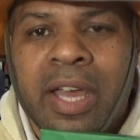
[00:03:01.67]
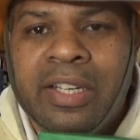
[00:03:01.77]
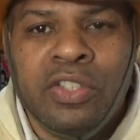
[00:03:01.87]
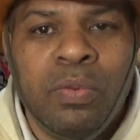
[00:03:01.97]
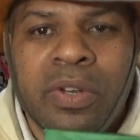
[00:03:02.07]
I
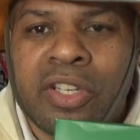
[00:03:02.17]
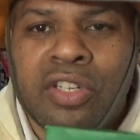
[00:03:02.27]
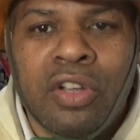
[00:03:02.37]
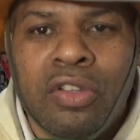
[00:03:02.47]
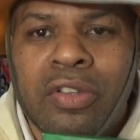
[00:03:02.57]
just want to
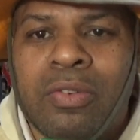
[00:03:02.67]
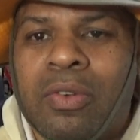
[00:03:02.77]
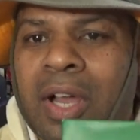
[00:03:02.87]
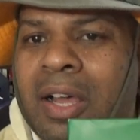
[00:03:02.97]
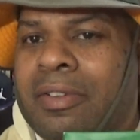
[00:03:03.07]
show you
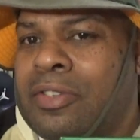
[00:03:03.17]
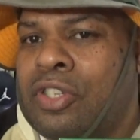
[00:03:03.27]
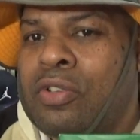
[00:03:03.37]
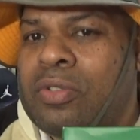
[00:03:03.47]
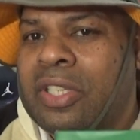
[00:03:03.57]

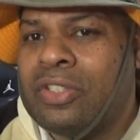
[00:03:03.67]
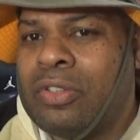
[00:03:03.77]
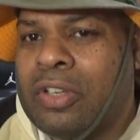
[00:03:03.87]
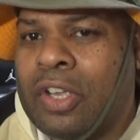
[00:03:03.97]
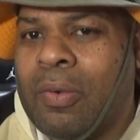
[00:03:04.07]
shoes that you
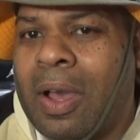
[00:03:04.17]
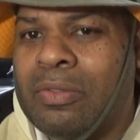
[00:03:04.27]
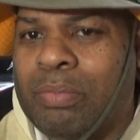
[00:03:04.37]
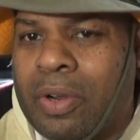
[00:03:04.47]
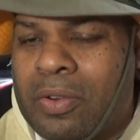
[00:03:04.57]
can go out
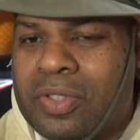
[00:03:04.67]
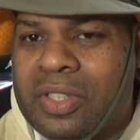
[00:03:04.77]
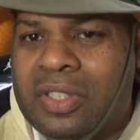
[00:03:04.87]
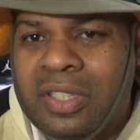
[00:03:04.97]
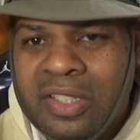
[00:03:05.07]
and
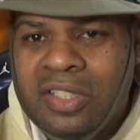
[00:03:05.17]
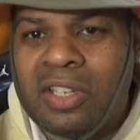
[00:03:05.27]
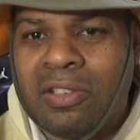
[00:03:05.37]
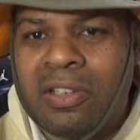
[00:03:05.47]
purchase and still